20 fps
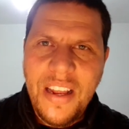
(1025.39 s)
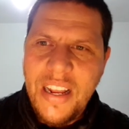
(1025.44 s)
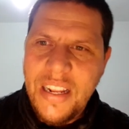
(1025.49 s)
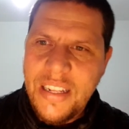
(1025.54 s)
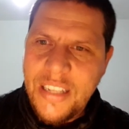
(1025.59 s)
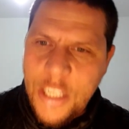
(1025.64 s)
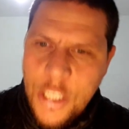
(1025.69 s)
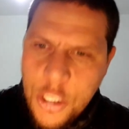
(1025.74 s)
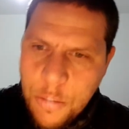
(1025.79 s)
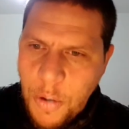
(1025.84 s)

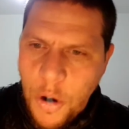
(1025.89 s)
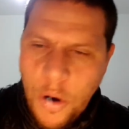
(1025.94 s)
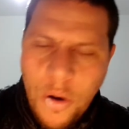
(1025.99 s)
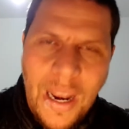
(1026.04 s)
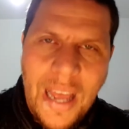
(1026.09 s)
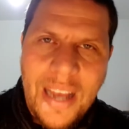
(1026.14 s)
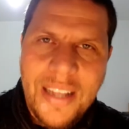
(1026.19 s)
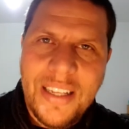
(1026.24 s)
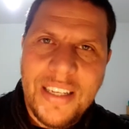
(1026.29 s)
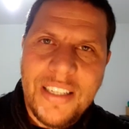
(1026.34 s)
There's more
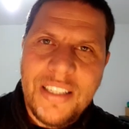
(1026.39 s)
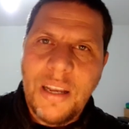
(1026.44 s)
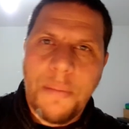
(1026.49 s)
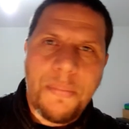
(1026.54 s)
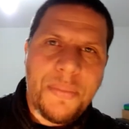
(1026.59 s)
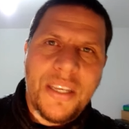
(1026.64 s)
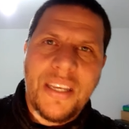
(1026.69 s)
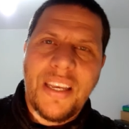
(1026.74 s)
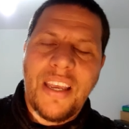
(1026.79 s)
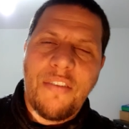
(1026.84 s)
like there's
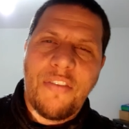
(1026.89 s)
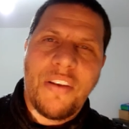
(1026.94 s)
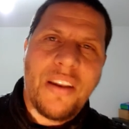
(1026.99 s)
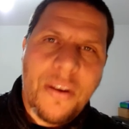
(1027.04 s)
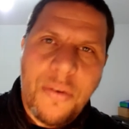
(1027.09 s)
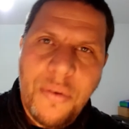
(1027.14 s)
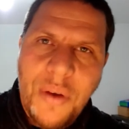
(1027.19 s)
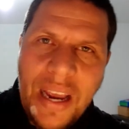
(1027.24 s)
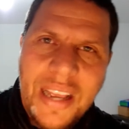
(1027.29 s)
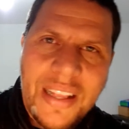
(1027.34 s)
something even
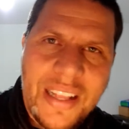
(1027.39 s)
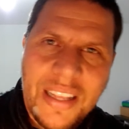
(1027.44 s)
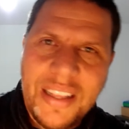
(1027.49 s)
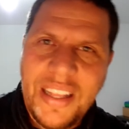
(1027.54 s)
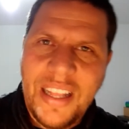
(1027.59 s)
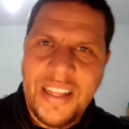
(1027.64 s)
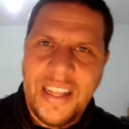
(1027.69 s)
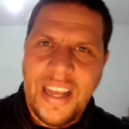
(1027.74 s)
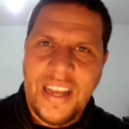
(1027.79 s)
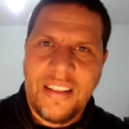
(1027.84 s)
greater
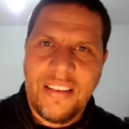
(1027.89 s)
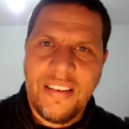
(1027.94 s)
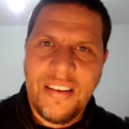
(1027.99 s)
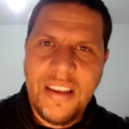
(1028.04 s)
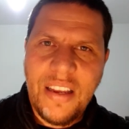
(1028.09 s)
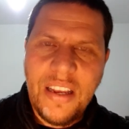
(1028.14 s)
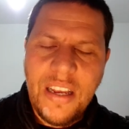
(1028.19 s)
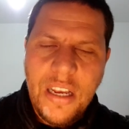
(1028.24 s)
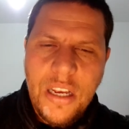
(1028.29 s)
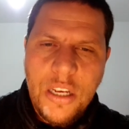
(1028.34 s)
than that.
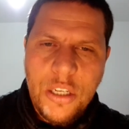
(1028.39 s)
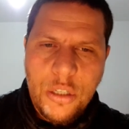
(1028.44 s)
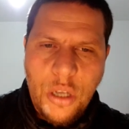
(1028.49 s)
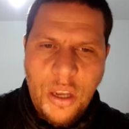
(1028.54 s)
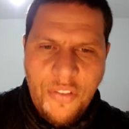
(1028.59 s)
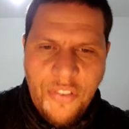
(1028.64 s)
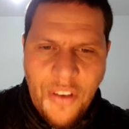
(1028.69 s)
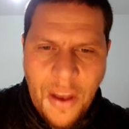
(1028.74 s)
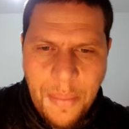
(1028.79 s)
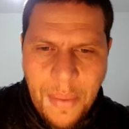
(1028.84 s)
So
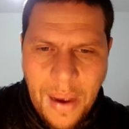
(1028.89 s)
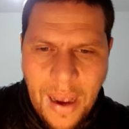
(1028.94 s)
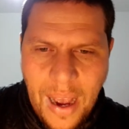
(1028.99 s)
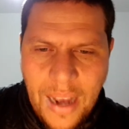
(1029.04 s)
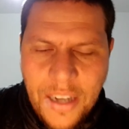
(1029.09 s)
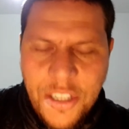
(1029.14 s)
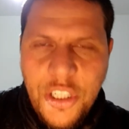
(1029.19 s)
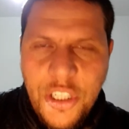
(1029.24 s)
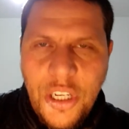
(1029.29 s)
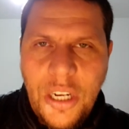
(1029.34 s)
if I'm
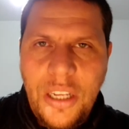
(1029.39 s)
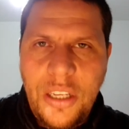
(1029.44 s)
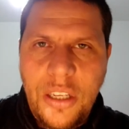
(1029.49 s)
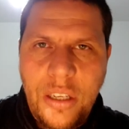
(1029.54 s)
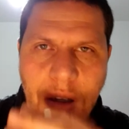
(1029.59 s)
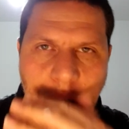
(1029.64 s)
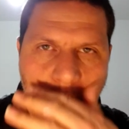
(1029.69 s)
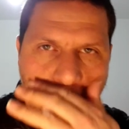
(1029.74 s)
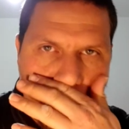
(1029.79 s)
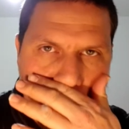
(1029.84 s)
actually
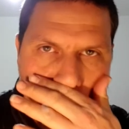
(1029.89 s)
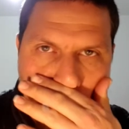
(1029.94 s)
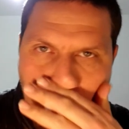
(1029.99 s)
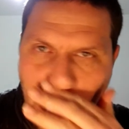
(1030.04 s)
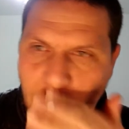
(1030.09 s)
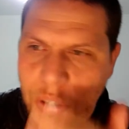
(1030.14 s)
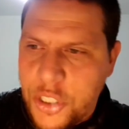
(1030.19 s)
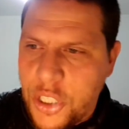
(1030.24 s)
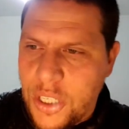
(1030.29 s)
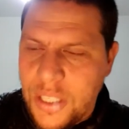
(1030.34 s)

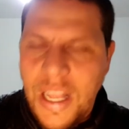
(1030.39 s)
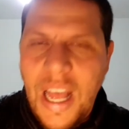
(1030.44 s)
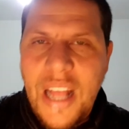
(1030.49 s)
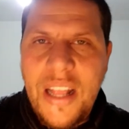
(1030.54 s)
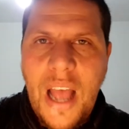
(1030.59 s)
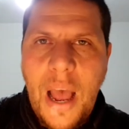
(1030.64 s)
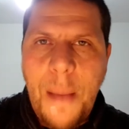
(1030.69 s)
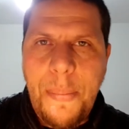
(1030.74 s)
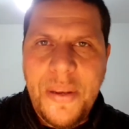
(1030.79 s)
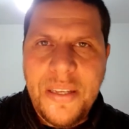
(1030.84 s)
watching that
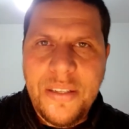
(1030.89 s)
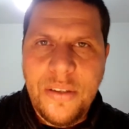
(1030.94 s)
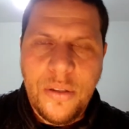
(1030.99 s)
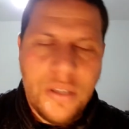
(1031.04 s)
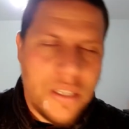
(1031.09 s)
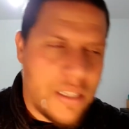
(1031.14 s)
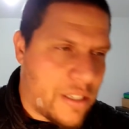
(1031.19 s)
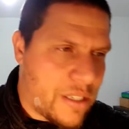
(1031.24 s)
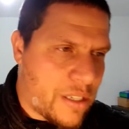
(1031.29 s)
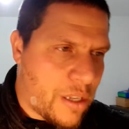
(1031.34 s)
episode
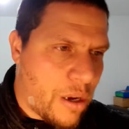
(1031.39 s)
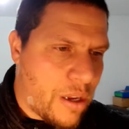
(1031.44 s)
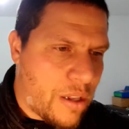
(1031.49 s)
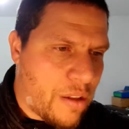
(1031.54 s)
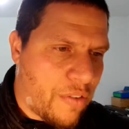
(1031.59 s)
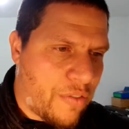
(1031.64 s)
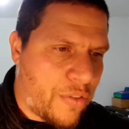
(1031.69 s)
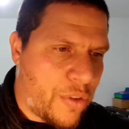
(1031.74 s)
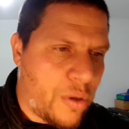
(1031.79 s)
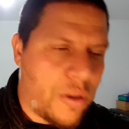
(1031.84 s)
instead
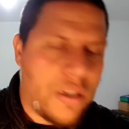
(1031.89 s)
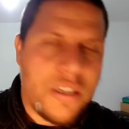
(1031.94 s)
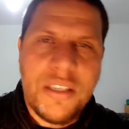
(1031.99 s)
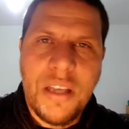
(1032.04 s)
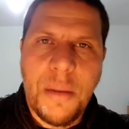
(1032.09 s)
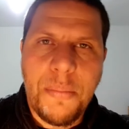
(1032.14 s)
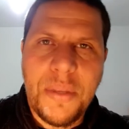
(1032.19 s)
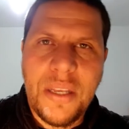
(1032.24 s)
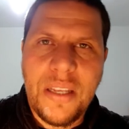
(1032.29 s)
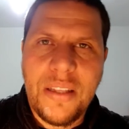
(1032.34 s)
of doing
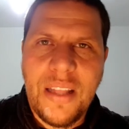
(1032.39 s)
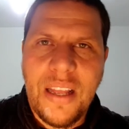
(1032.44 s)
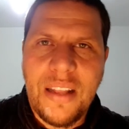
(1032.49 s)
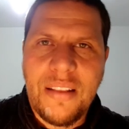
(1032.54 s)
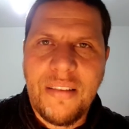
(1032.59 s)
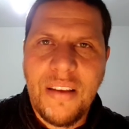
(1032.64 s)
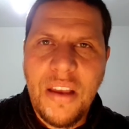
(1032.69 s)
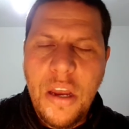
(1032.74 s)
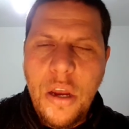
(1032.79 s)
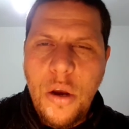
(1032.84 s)
something
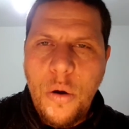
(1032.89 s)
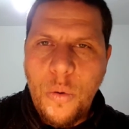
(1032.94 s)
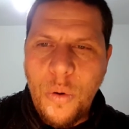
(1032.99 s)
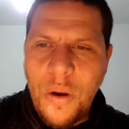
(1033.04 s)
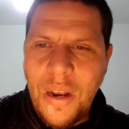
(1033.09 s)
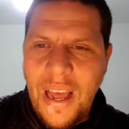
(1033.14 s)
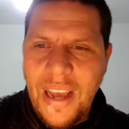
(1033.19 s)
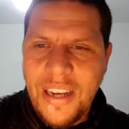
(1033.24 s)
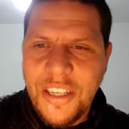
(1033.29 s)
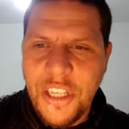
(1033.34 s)
that
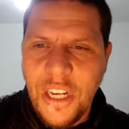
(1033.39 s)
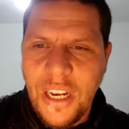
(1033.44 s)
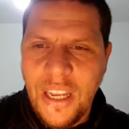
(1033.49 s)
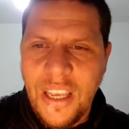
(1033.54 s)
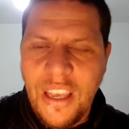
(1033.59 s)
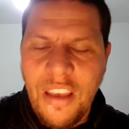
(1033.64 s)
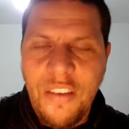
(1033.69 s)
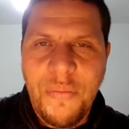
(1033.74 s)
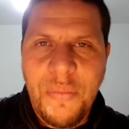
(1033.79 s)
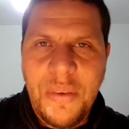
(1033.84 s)
will actually
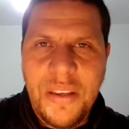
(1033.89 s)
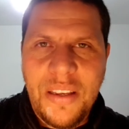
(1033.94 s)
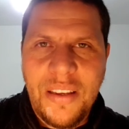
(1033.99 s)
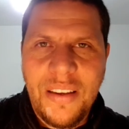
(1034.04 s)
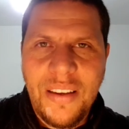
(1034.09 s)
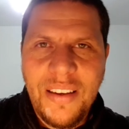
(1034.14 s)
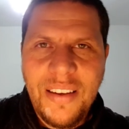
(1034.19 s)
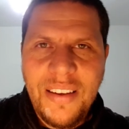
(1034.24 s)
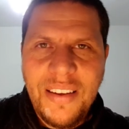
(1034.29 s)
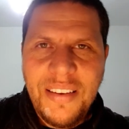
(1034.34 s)
give me
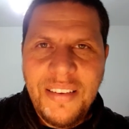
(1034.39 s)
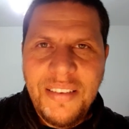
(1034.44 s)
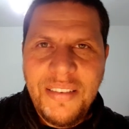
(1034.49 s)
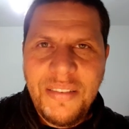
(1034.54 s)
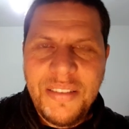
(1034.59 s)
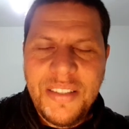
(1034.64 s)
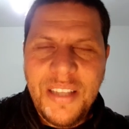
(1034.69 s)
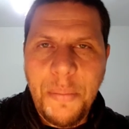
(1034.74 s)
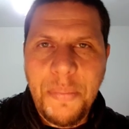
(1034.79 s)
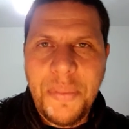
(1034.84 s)

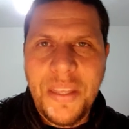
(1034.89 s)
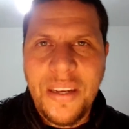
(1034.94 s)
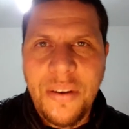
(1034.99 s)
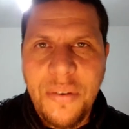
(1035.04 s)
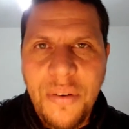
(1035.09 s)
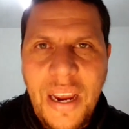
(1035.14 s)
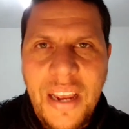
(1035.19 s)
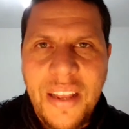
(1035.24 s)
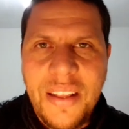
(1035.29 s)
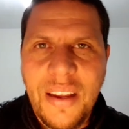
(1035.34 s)
something
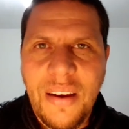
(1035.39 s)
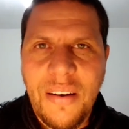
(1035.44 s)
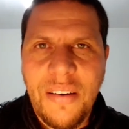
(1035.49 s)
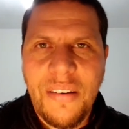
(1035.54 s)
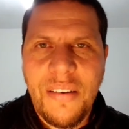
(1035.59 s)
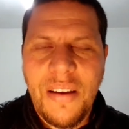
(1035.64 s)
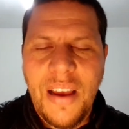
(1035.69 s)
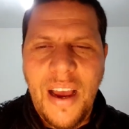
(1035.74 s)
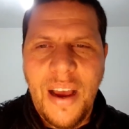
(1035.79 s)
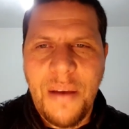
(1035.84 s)

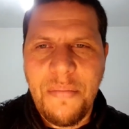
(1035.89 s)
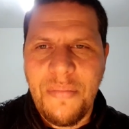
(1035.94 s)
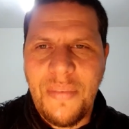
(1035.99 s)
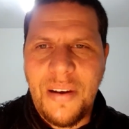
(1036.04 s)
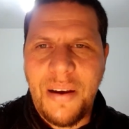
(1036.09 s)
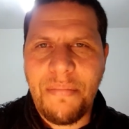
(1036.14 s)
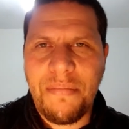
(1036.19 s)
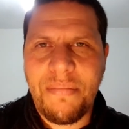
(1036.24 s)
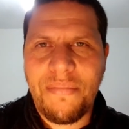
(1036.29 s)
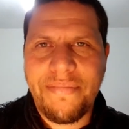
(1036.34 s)
greater, I'm,
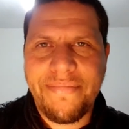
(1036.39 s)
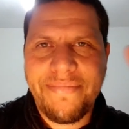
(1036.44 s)
I'm